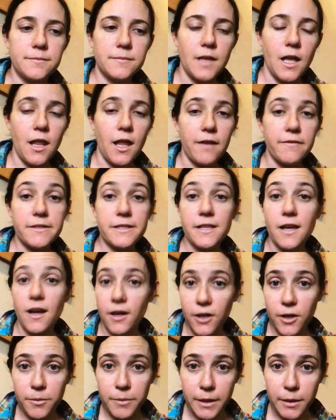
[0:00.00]
a lot of
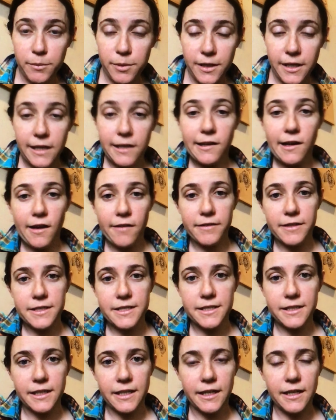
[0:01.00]
soccer being played,
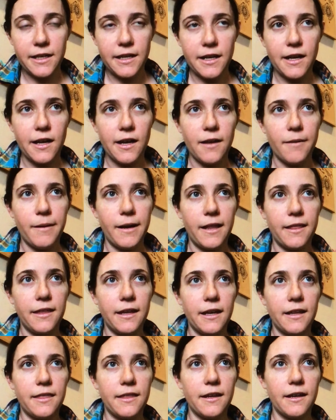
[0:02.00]
obviously, um, and I
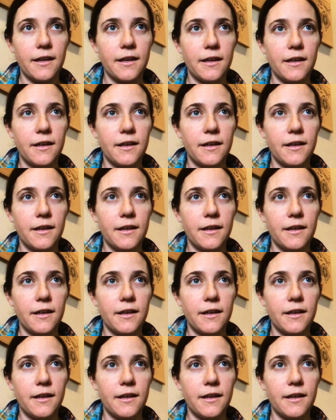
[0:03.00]
think the